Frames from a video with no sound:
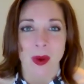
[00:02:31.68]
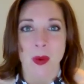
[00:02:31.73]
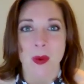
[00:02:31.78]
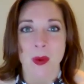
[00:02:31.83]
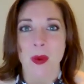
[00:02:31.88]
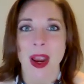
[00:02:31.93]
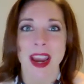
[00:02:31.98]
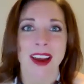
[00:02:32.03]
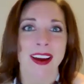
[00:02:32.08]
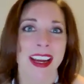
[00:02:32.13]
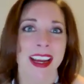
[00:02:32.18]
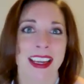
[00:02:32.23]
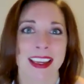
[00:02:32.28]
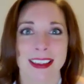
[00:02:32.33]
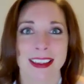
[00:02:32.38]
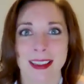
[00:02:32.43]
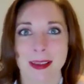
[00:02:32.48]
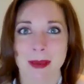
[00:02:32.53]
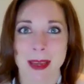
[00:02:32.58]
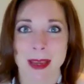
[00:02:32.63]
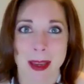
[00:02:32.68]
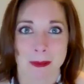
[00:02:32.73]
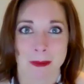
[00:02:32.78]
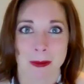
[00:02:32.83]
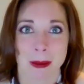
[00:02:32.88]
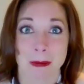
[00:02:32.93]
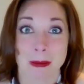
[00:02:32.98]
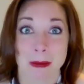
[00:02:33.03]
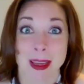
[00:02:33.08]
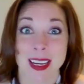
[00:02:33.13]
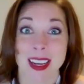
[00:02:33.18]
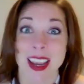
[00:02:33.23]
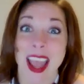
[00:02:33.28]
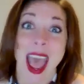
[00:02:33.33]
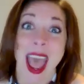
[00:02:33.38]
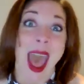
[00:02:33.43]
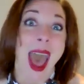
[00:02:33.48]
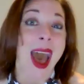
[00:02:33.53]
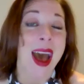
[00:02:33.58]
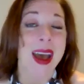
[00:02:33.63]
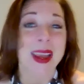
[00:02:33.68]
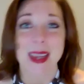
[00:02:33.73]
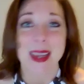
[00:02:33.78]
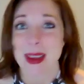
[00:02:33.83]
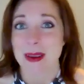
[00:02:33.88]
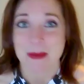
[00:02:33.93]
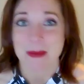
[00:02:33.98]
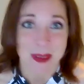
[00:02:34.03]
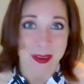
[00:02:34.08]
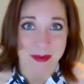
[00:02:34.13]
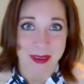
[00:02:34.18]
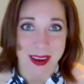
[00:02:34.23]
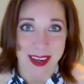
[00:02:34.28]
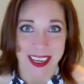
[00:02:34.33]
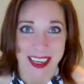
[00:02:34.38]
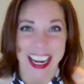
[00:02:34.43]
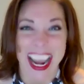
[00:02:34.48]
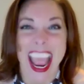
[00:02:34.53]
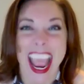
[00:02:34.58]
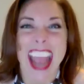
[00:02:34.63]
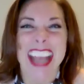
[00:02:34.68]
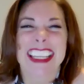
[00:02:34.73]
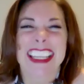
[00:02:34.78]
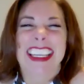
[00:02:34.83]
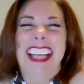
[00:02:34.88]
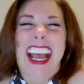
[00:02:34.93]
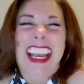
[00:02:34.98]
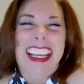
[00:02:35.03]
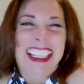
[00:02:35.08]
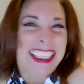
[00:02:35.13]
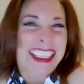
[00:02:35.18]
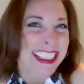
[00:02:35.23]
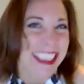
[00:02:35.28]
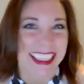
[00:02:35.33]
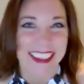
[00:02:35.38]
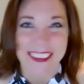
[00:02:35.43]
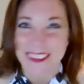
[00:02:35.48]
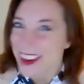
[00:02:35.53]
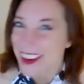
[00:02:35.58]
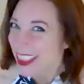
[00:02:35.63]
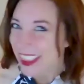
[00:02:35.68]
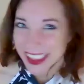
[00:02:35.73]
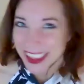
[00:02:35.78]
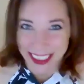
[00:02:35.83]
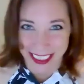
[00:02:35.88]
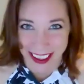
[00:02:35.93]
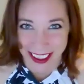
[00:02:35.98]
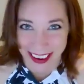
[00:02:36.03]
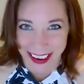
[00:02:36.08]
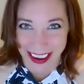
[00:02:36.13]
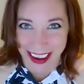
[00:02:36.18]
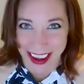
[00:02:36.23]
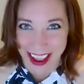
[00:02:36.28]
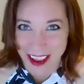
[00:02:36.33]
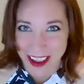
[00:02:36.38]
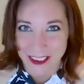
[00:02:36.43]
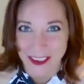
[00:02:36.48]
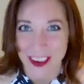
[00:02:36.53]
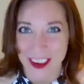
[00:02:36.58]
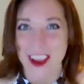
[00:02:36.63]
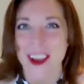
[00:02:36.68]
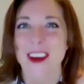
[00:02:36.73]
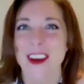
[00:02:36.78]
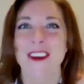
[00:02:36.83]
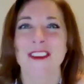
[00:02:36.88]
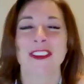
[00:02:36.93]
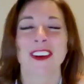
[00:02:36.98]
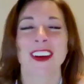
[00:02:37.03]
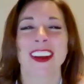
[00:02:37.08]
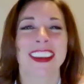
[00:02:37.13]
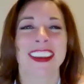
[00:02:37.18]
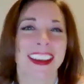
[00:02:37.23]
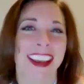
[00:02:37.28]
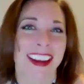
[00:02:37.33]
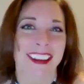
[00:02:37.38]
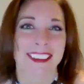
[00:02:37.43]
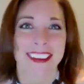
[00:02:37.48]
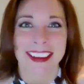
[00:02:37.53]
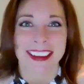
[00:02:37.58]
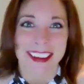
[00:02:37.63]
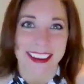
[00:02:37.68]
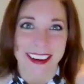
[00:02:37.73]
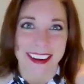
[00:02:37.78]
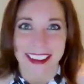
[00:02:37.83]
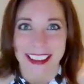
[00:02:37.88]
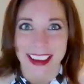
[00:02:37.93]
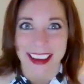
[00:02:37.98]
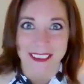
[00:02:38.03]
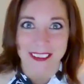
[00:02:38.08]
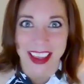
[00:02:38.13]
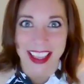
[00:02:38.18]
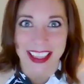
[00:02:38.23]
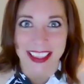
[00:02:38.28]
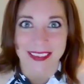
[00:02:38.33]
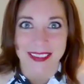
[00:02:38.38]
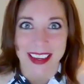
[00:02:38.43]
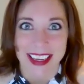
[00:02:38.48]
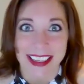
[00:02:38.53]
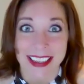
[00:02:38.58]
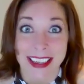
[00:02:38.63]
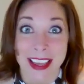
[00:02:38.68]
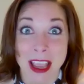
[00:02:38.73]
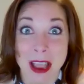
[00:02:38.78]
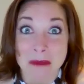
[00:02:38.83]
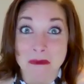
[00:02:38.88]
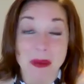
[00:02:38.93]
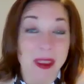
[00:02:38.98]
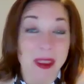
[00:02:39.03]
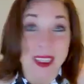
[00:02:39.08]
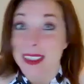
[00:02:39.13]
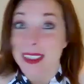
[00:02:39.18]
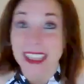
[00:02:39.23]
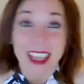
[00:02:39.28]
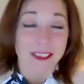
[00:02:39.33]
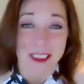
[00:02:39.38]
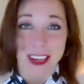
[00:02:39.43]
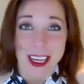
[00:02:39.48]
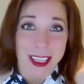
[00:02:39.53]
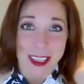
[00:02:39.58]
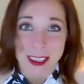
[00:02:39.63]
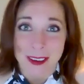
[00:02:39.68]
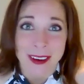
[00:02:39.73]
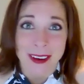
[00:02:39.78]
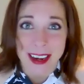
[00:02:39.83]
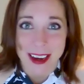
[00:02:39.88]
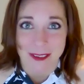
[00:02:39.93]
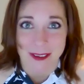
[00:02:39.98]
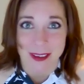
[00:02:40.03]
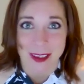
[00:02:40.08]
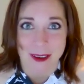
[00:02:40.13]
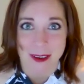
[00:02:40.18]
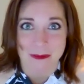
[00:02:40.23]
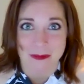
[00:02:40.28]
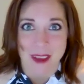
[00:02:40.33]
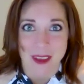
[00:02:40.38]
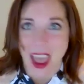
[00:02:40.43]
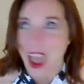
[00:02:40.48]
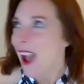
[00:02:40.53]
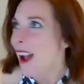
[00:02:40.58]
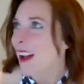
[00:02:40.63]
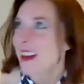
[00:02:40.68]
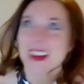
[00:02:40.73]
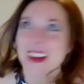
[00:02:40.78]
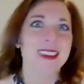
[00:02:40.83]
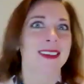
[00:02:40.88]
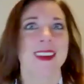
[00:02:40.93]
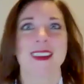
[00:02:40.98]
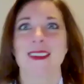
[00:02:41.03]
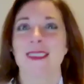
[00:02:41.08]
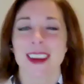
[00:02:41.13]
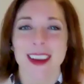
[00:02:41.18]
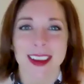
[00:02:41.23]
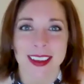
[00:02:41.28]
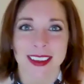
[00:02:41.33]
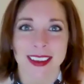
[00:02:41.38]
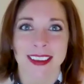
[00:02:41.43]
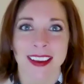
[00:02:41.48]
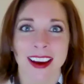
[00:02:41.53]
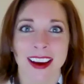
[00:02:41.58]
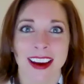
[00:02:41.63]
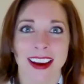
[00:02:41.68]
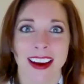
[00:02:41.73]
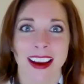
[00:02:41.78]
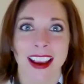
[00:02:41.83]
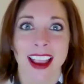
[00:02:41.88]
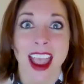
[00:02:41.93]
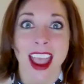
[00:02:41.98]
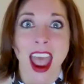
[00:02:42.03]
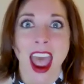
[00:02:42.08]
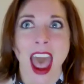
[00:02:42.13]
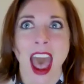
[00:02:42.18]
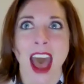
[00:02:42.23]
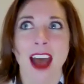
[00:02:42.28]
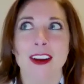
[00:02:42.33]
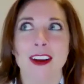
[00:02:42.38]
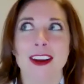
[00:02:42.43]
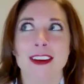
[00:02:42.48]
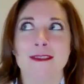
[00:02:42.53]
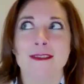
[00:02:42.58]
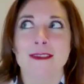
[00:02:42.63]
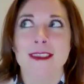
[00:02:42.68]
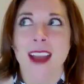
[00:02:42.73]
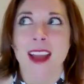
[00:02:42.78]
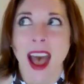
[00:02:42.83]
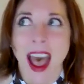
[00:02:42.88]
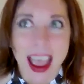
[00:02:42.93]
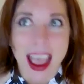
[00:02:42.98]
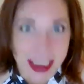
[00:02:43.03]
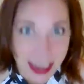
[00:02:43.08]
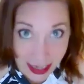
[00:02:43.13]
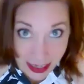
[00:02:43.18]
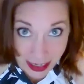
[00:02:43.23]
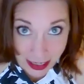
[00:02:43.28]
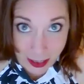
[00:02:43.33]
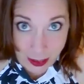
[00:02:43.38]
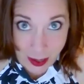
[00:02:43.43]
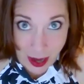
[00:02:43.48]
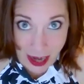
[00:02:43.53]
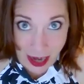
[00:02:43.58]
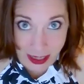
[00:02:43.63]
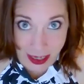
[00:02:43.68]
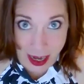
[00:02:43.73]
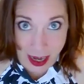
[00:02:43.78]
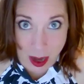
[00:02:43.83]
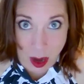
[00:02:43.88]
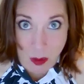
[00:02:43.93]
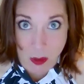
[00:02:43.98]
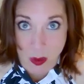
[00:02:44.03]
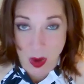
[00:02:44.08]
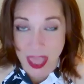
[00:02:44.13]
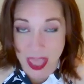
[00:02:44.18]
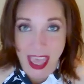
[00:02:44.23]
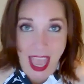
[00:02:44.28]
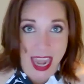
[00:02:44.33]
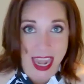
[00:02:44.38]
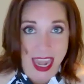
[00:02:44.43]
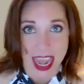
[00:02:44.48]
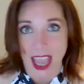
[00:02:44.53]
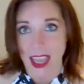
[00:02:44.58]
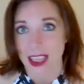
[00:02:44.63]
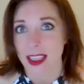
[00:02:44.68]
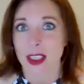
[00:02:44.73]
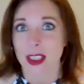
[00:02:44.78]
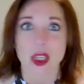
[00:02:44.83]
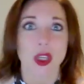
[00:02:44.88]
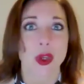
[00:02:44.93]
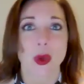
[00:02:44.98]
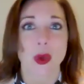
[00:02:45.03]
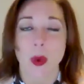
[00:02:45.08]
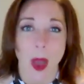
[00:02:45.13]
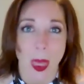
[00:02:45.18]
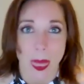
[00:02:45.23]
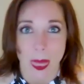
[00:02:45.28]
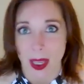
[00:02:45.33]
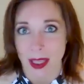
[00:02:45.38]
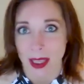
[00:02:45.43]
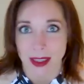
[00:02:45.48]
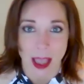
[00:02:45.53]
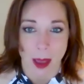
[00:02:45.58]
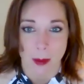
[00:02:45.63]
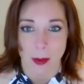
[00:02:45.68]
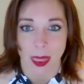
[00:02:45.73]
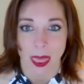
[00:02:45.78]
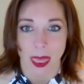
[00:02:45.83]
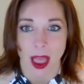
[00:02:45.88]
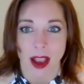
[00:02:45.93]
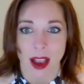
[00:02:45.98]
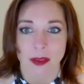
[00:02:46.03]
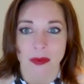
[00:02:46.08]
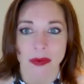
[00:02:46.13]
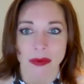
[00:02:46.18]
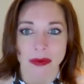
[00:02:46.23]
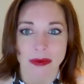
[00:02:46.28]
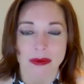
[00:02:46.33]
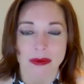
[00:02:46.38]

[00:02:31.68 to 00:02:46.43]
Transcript: where it needs to be implemented, how to implement it, and you got to stick with it long enough for it to get a return on the investment. But there's 73 of them. How do you know where to start? How do you not get distracted by that next new one that's come along?